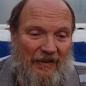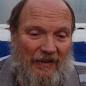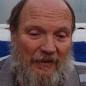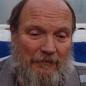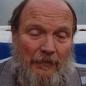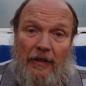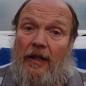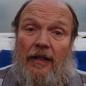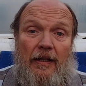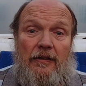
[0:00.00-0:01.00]
and,
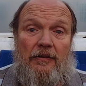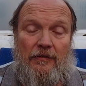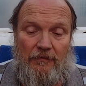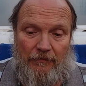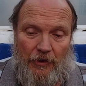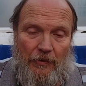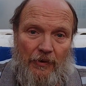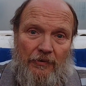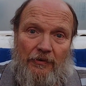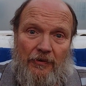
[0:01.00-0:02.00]
and
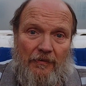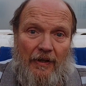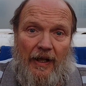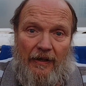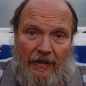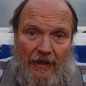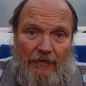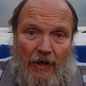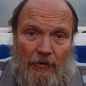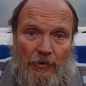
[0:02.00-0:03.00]
viewers I
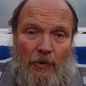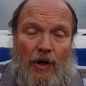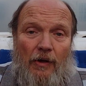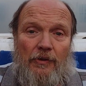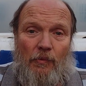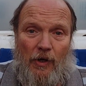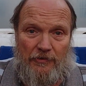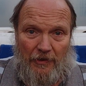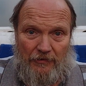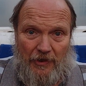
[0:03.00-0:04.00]
love all you all that
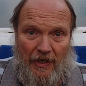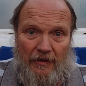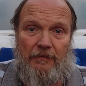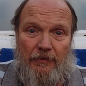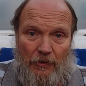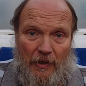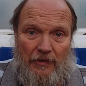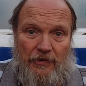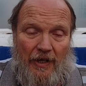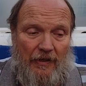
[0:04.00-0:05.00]
watch our channel and view
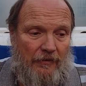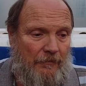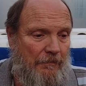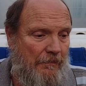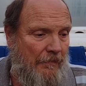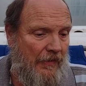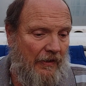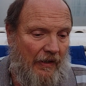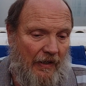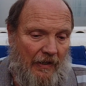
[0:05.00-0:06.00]
our channel.
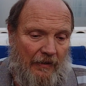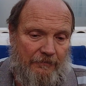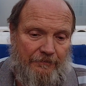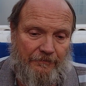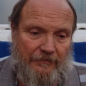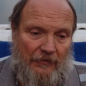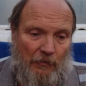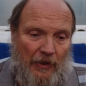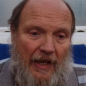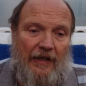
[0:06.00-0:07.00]
Uh,
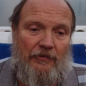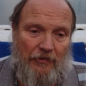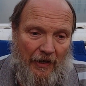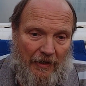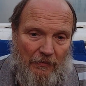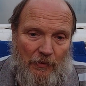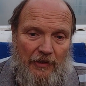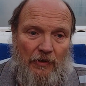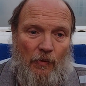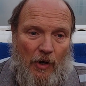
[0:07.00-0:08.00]
we like sharing
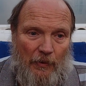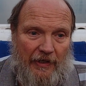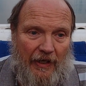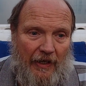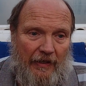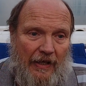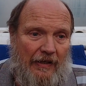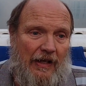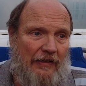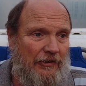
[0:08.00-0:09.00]
with you what we can.
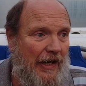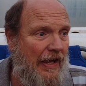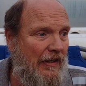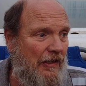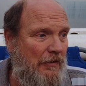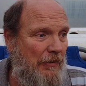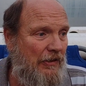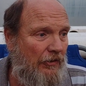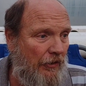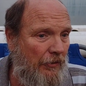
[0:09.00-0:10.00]
I, I, try not to
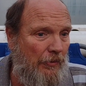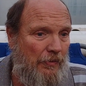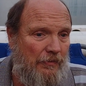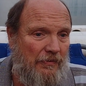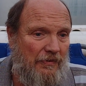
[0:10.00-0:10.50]
be too